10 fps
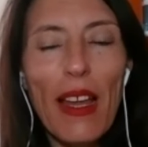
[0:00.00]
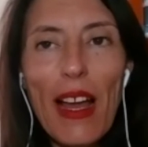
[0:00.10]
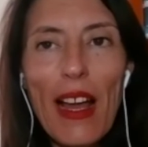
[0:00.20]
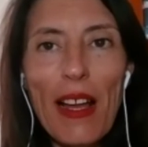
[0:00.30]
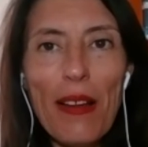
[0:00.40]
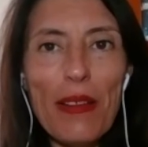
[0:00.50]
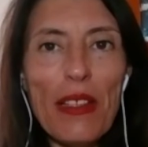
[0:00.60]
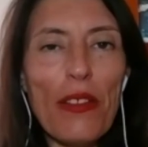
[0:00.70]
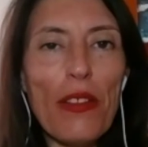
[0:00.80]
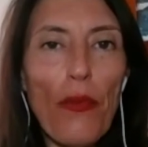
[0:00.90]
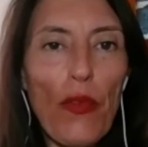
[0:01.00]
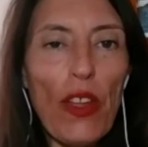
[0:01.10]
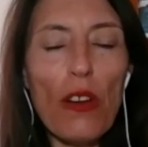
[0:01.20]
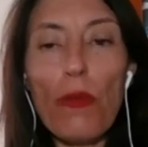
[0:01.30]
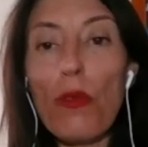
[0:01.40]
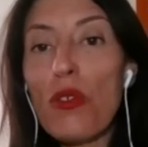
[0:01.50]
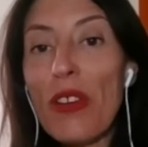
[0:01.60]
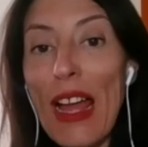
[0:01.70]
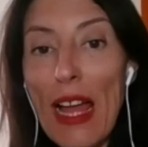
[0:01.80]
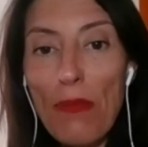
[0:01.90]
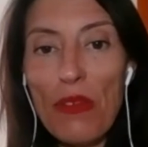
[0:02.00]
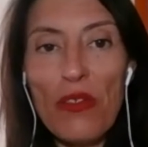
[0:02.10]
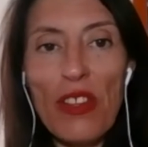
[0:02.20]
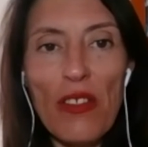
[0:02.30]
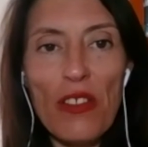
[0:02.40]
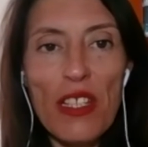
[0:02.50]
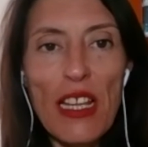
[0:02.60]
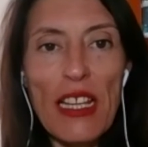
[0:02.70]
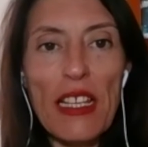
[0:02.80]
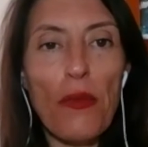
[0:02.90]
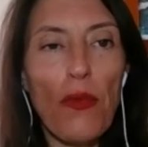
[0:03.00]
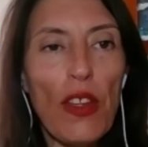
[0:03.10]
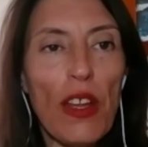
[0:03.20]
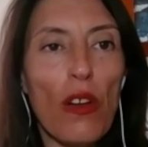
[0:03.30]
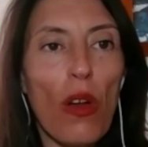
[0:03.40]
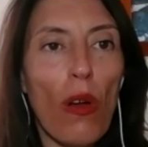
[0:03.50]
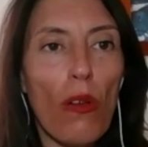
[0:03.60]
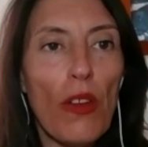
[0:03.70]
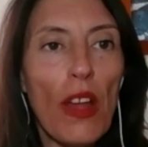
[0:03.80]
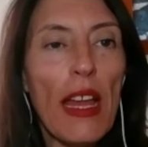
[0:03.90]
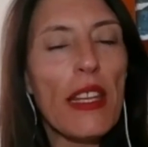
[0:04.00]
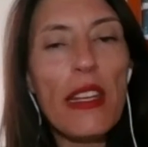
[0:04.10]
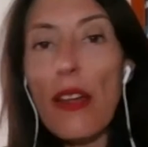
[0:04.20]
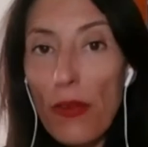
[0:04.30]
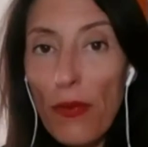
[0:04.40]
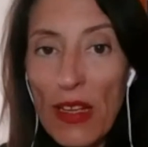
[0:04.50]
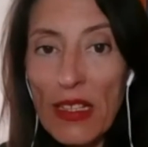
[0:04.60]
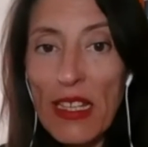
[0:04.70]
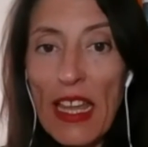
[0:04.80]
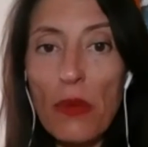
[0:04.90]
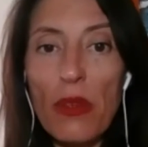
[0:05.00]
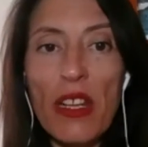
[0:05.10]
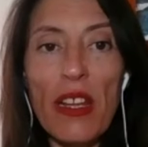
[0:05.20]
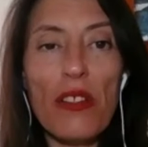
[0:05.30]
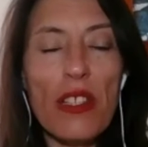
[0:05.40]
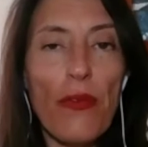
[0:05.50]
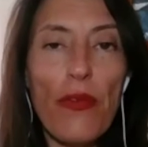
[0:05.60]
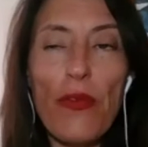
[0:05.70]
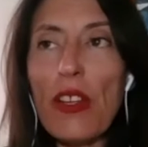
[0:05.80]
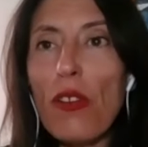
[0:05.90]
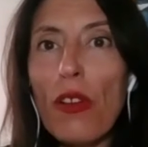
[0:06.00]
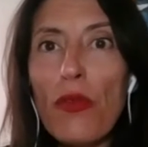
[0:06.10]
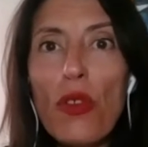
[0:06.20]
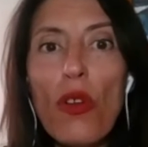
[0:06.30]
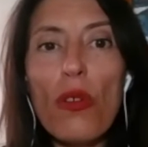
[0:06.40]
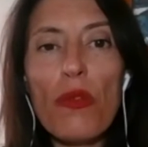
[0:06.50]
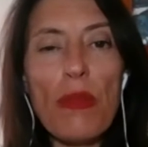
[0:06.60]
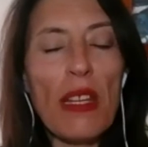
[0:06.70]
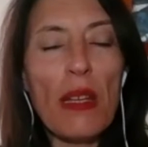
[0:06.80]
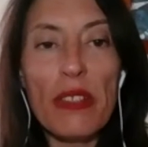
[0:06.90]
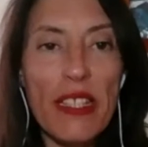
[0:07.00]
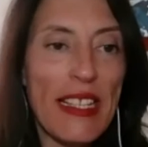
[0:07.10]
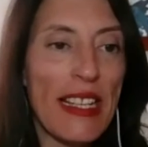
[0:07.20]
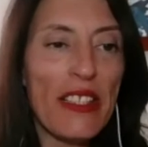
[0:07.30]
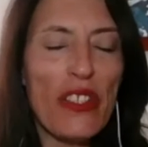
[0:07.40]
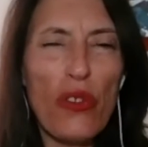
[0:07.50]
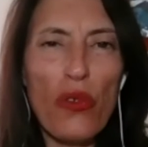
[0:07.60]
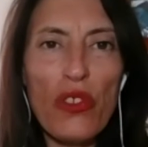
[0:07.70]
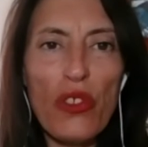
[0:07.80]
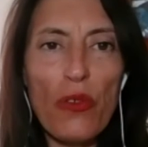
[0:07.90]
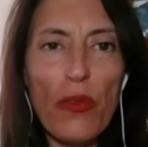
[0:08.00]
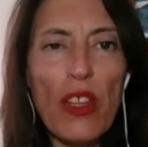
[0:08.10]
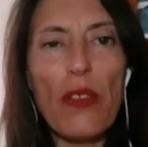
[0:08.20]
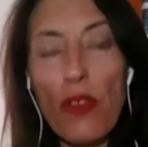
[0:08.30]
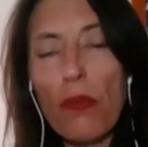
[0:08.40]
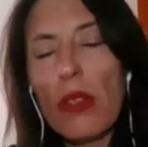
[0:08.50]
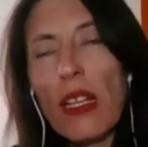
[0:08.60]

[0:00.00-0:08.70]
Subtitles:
You know, the fear of what's going to happen on the other side, the fear of never finding anyone else, the fear of not being able to stand on your own 2 feet from